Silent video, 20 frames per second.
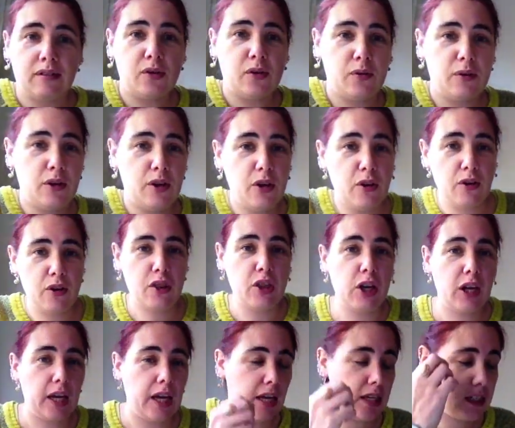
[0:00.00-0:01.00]
Who'd have
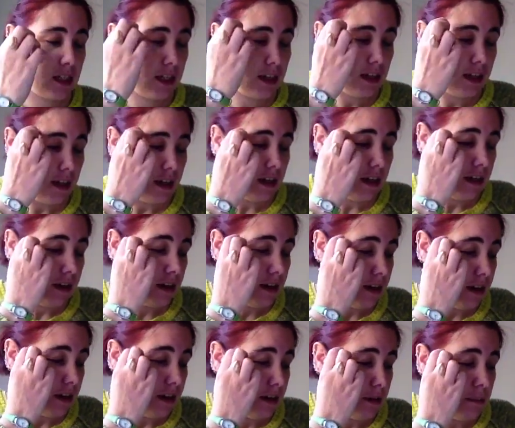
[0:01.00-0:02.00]
thunk it?
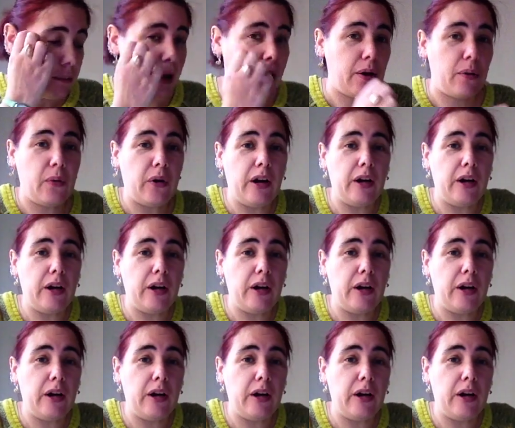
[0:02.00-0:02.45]
Black